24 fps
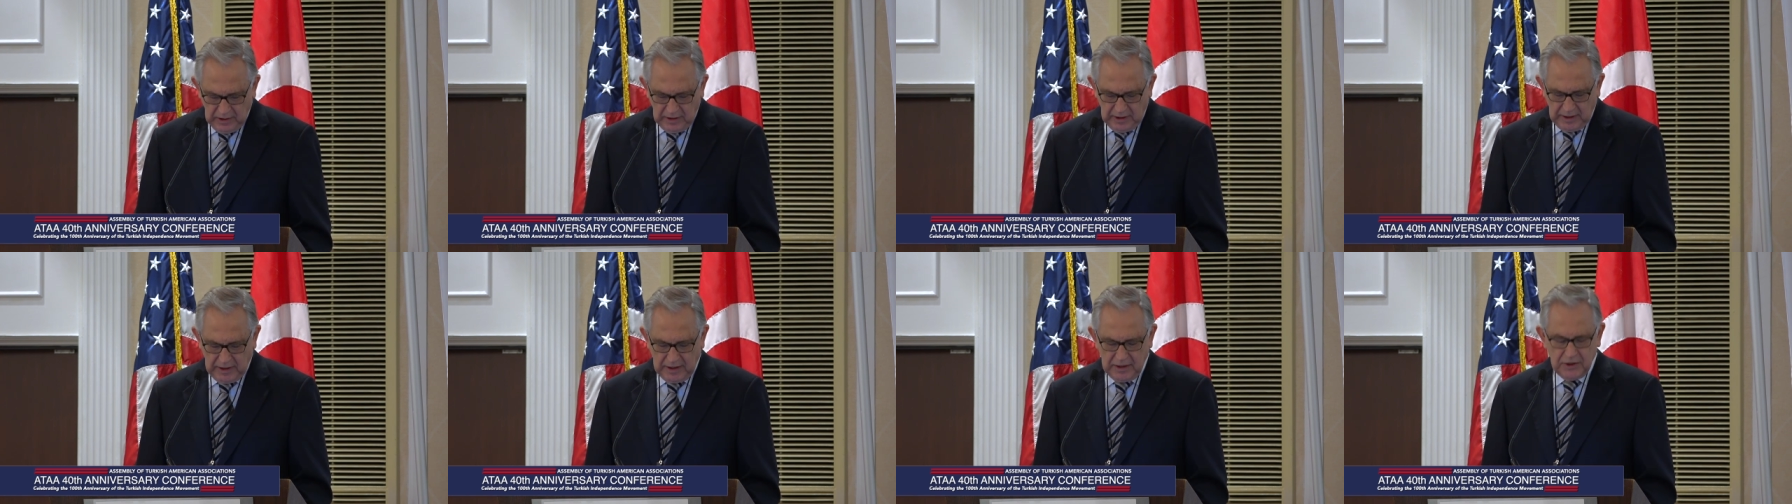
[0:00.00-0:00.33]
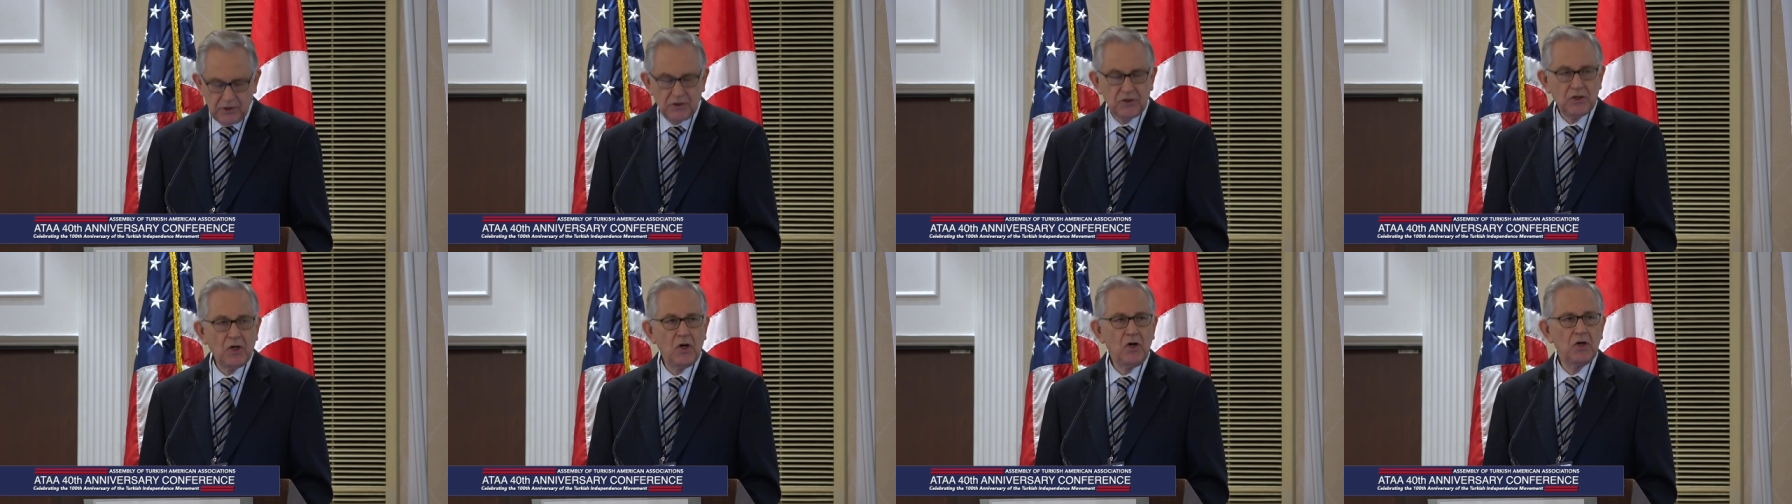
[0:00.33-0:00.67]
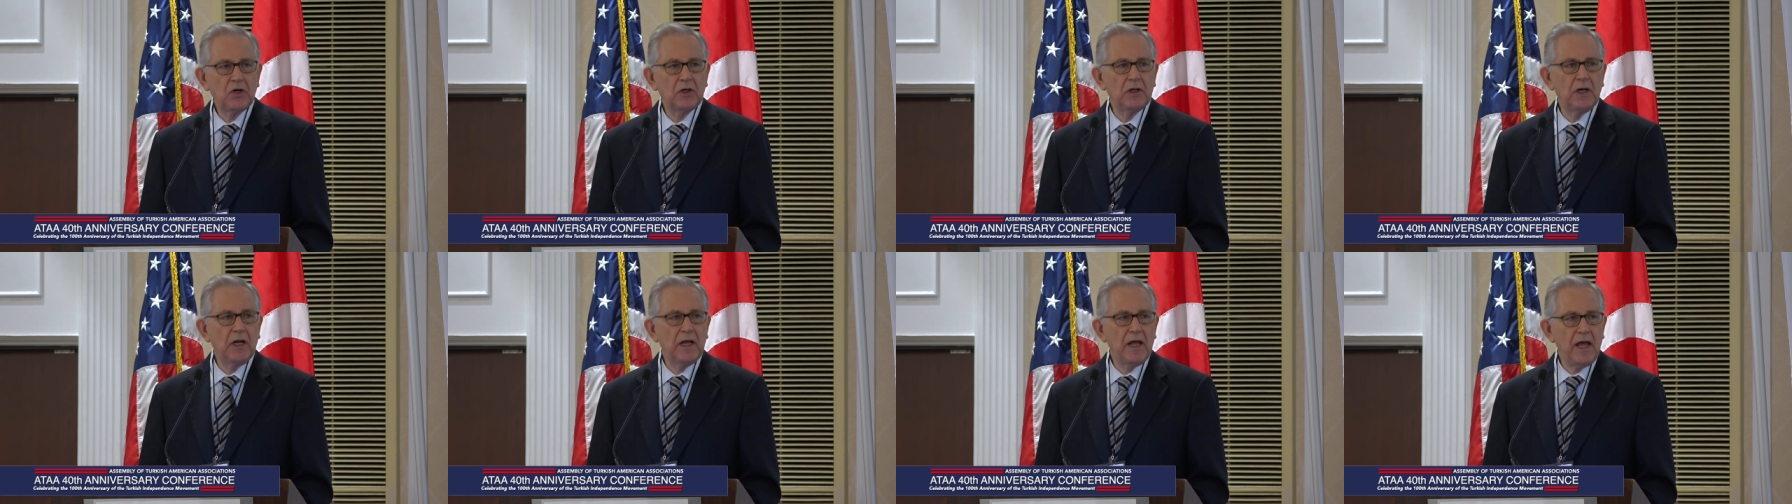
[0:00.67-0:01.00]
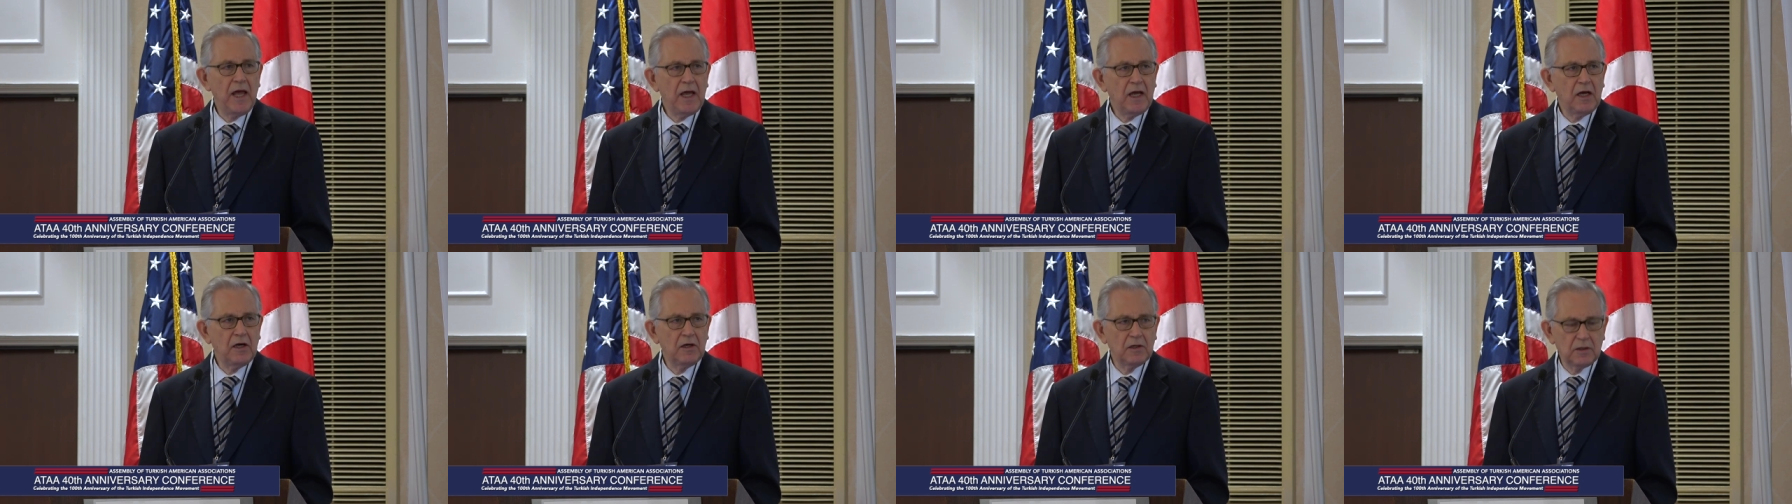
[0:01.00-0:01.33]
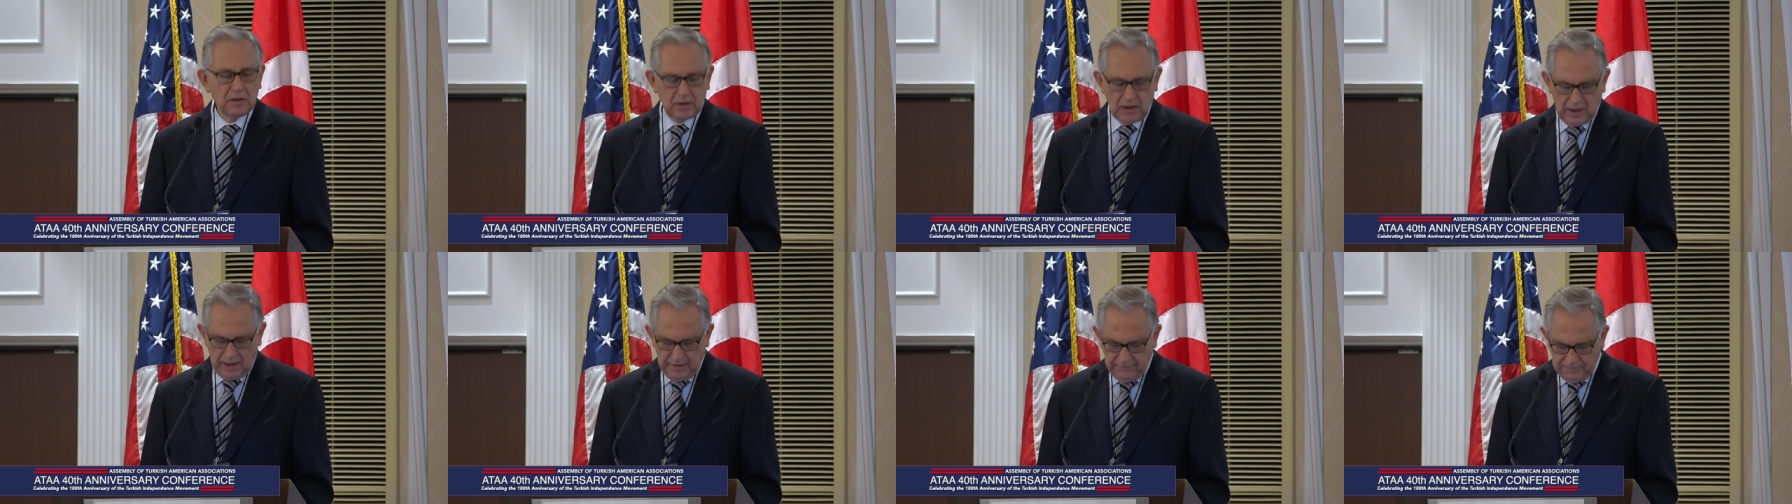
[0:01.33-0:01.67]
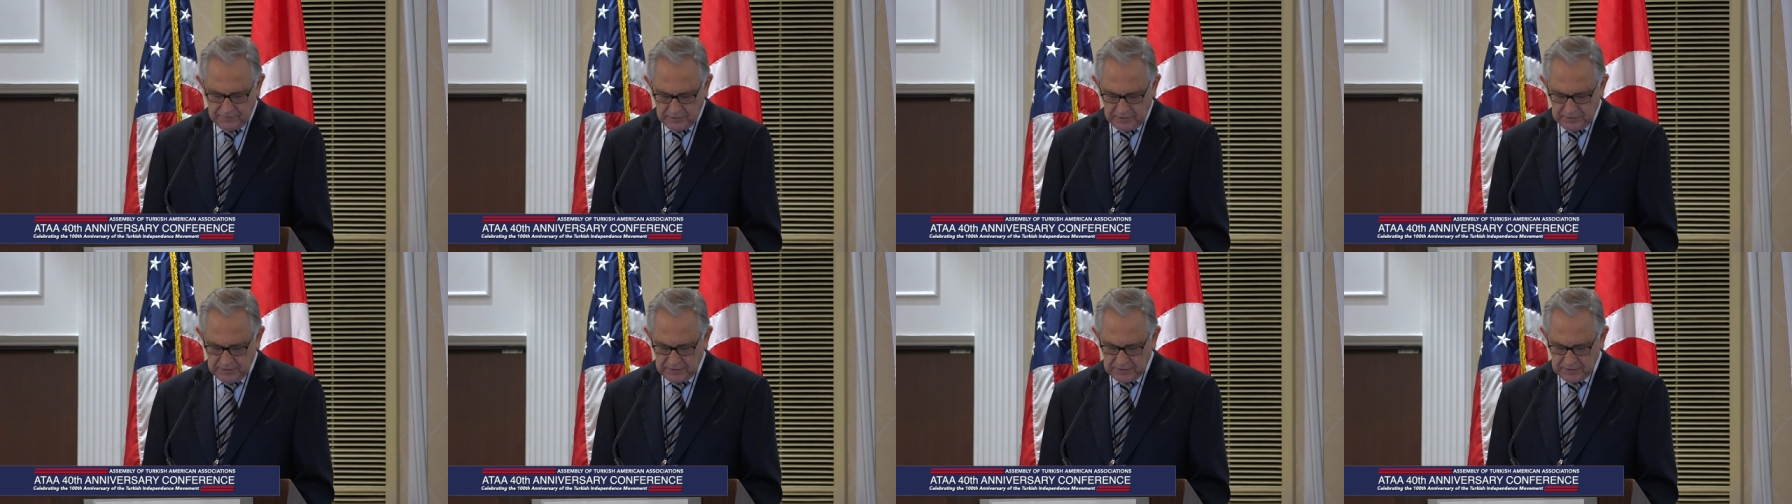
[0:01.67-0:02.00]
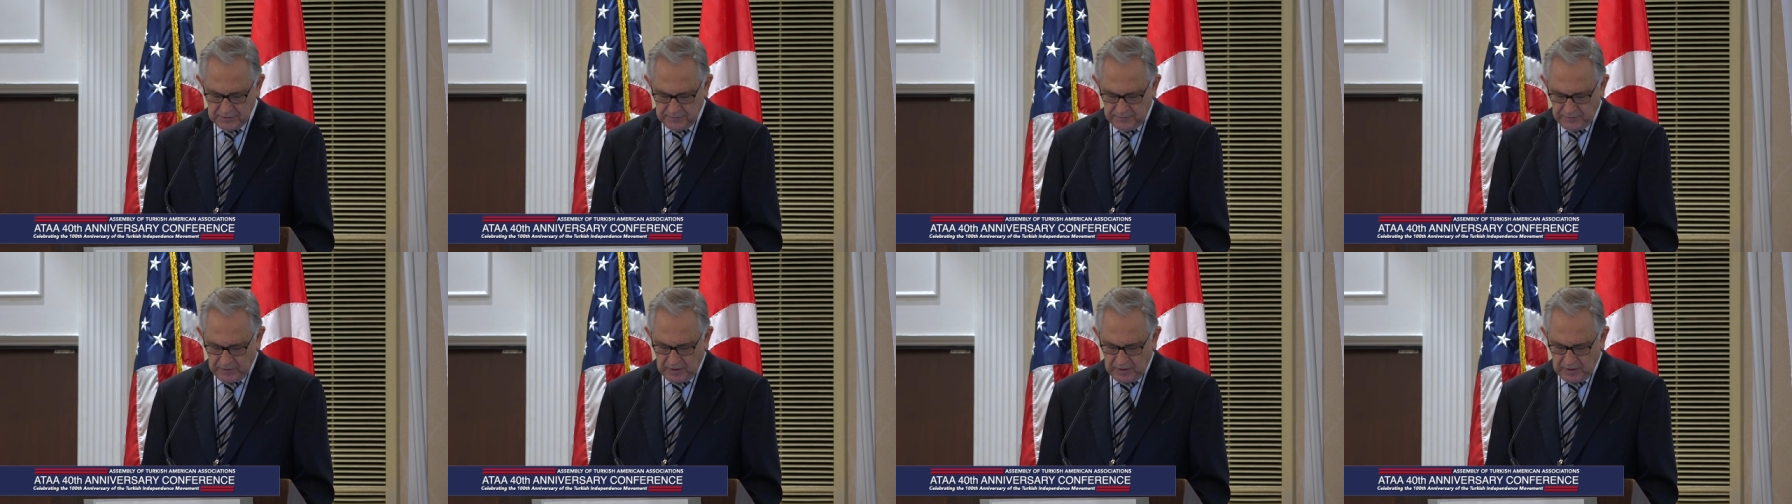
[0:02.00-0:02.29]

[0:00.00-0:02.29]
and historically accurate efforts